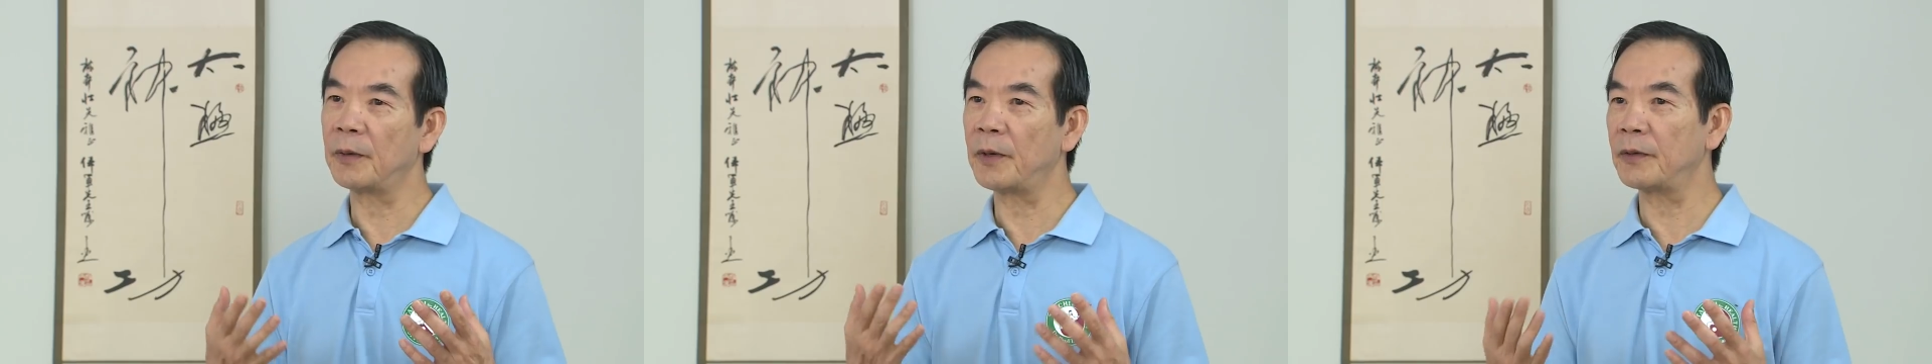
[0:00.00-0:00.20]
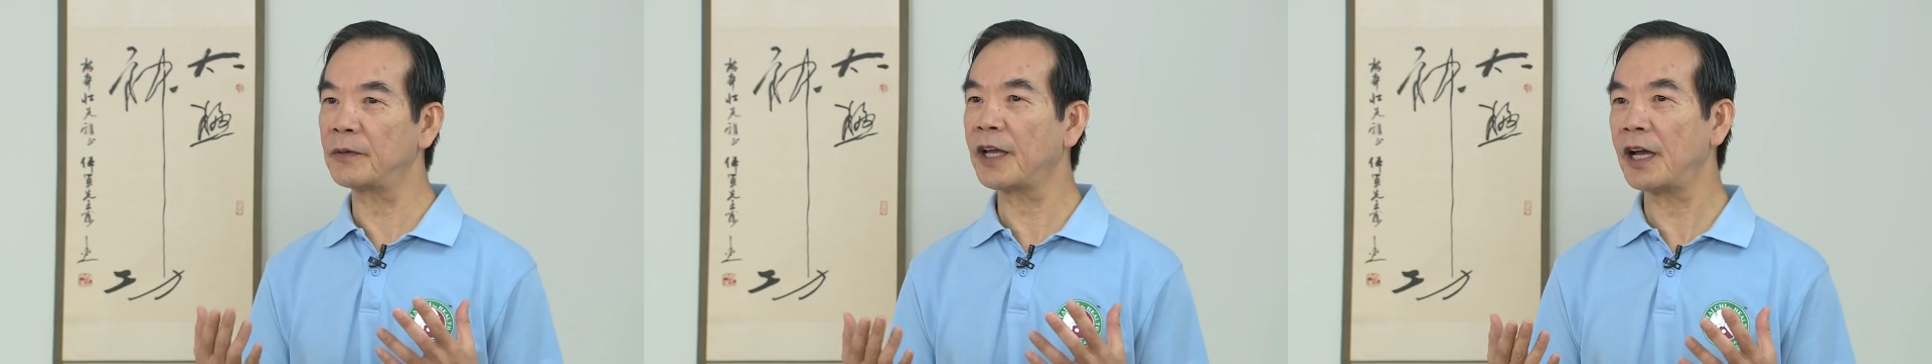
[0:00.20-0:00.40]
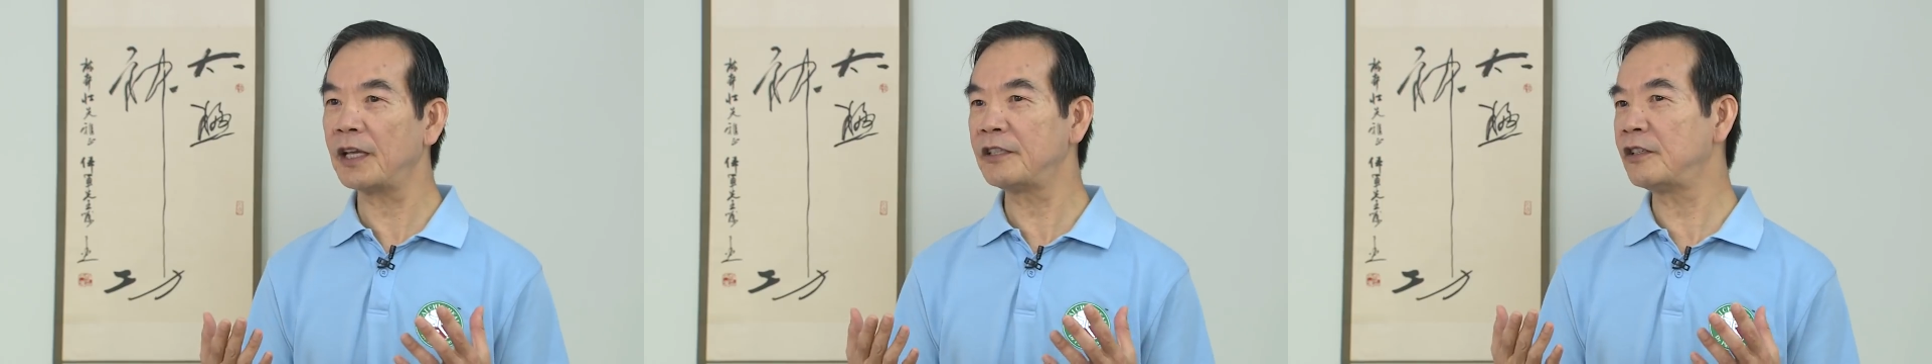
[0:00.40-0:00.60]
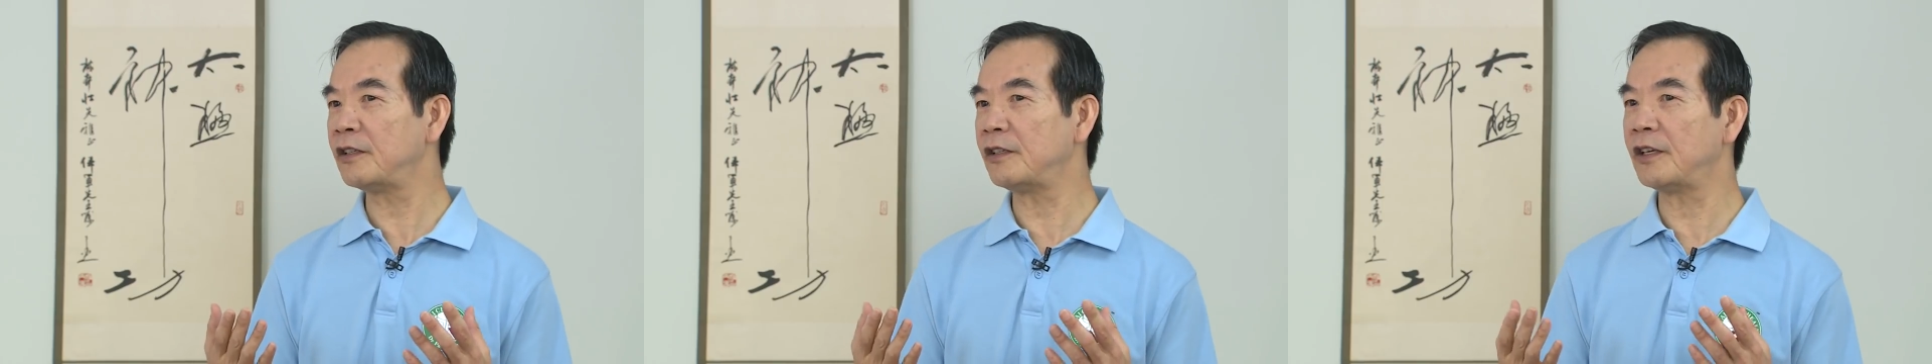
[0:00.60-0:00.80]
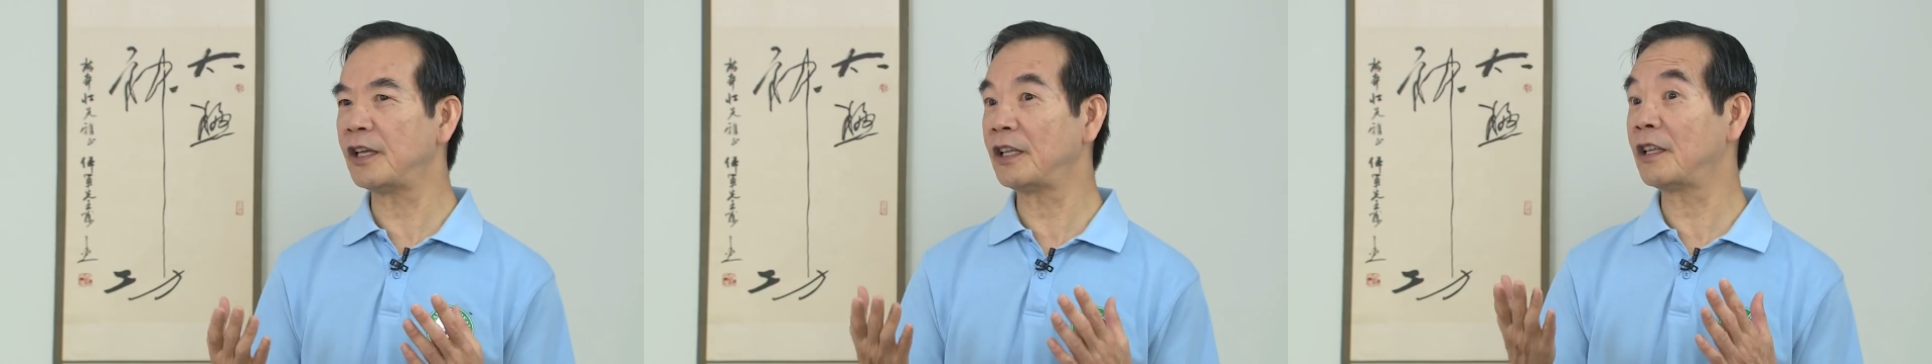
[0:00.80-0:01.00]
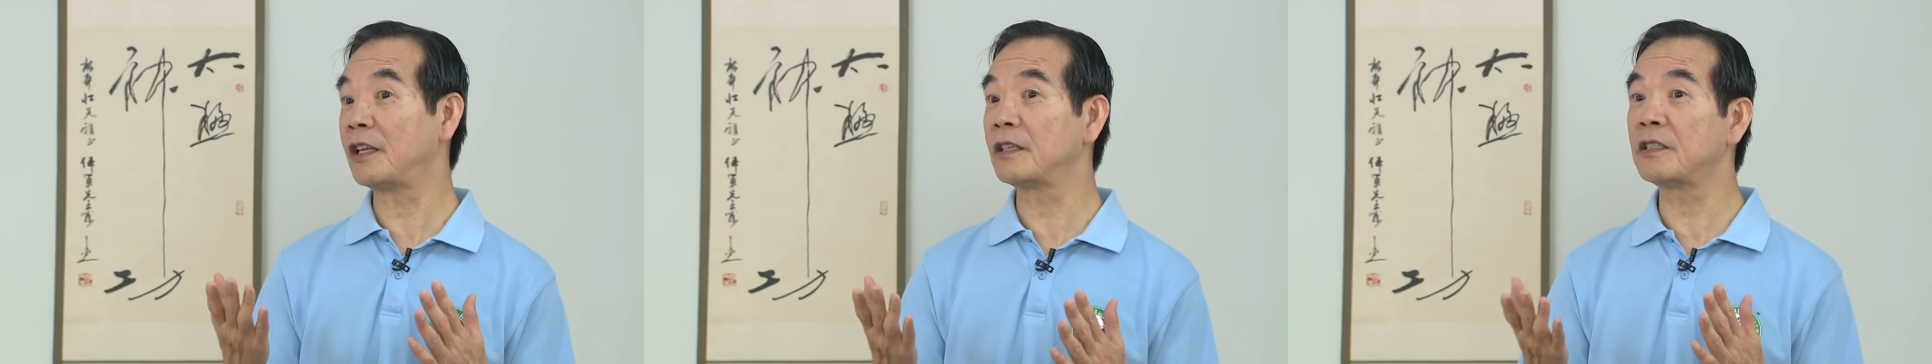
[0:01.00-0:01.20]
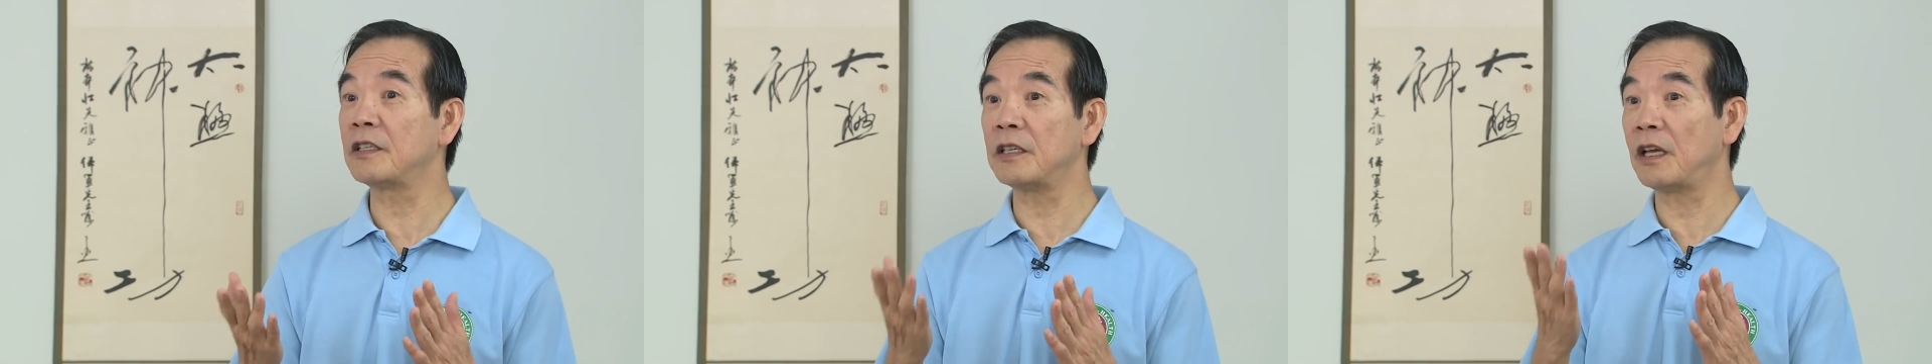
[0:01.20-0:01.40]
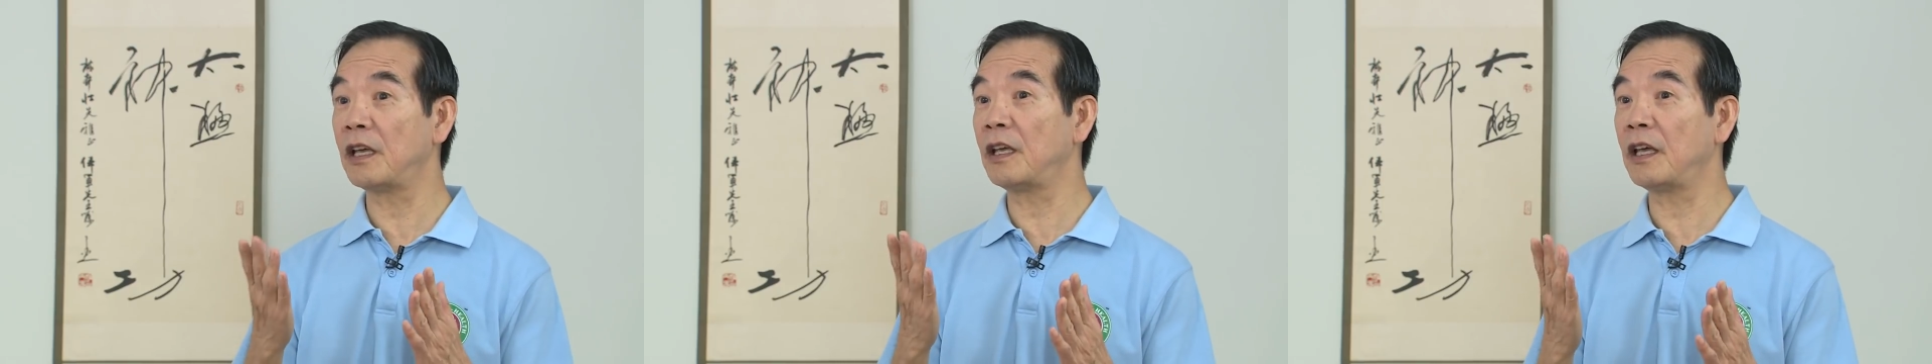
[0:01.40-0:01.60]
about Tai Chi, and there's an